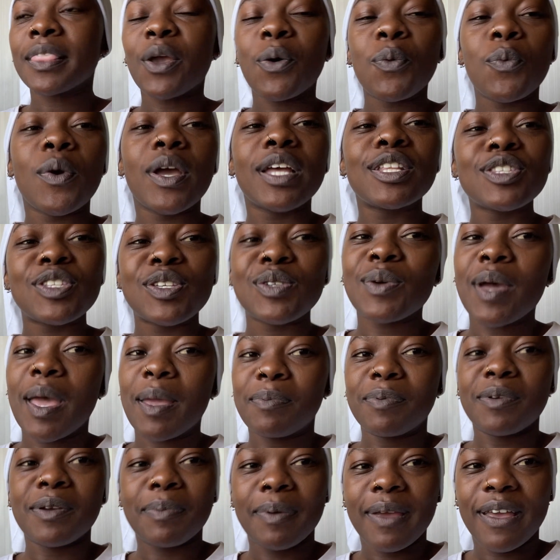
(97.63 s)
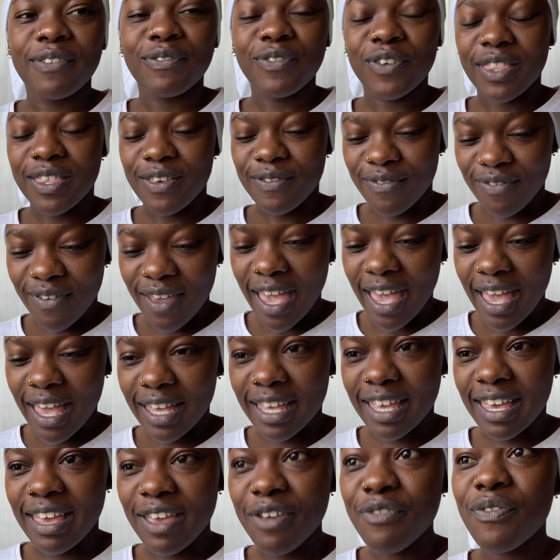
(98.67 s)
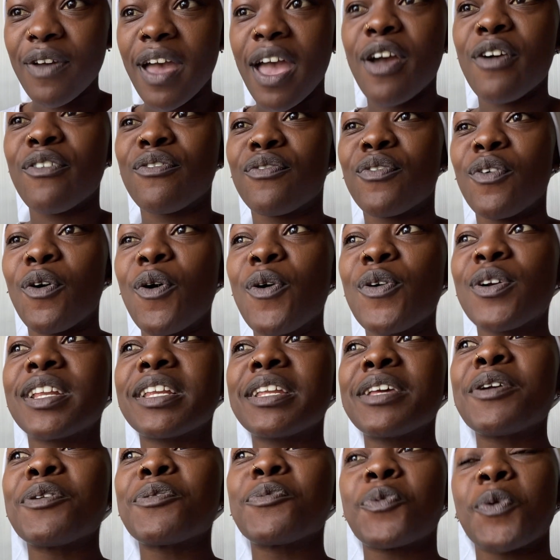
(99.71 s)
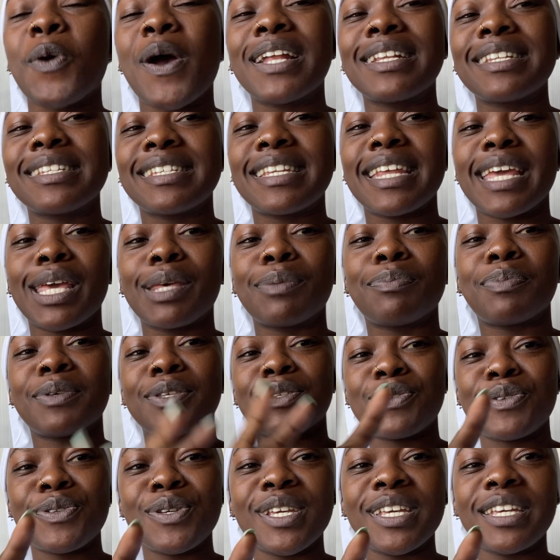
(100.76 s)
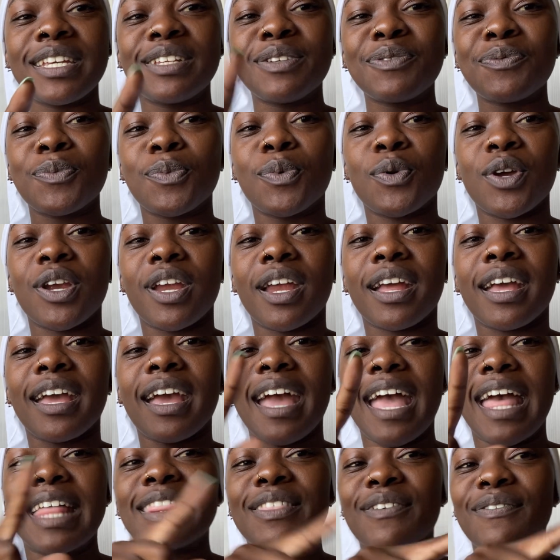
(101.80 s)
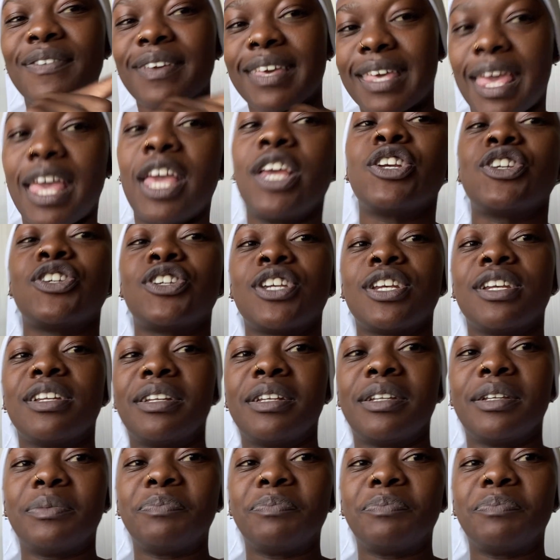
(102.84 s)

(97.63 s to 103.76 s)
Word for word: when do I prepare for the vac if I have only one day between work and the vacation?